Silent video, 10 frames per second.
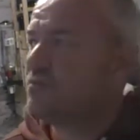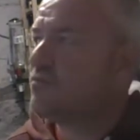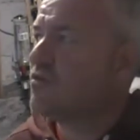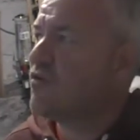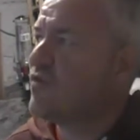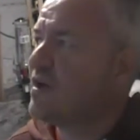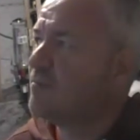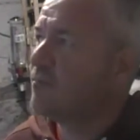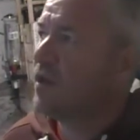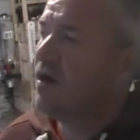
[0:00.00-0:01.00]
Brewery.
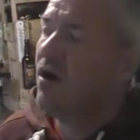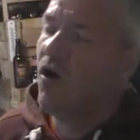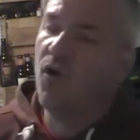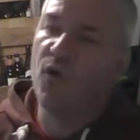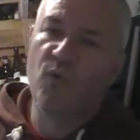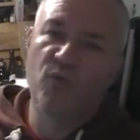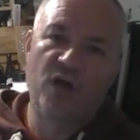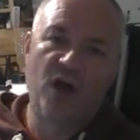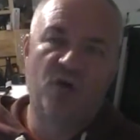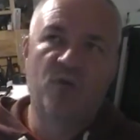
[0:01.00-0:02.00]

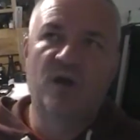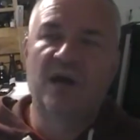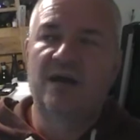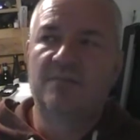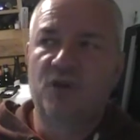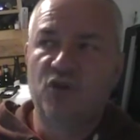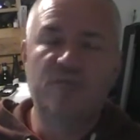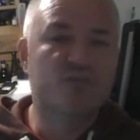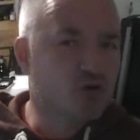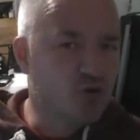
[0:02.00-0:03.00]
Although
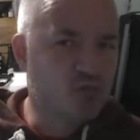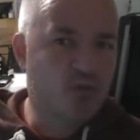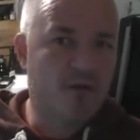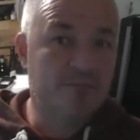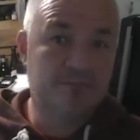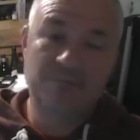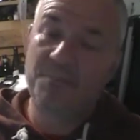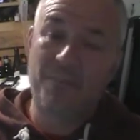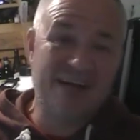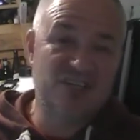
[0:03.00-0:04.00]
another good one,
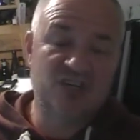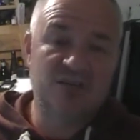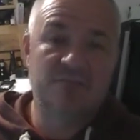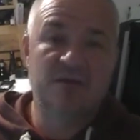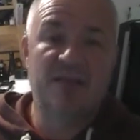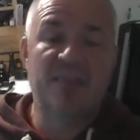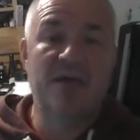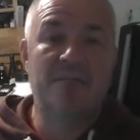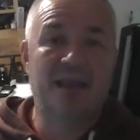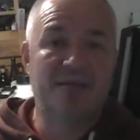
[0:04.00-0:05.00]
Badger and
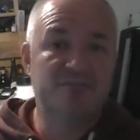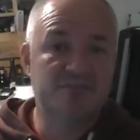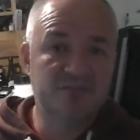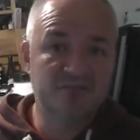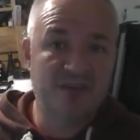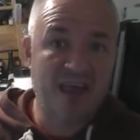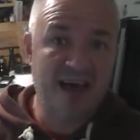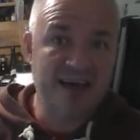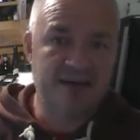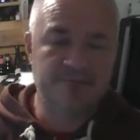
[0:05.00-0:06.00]
their Blandford
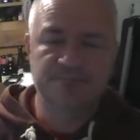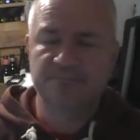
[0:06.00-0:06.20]
Flyer.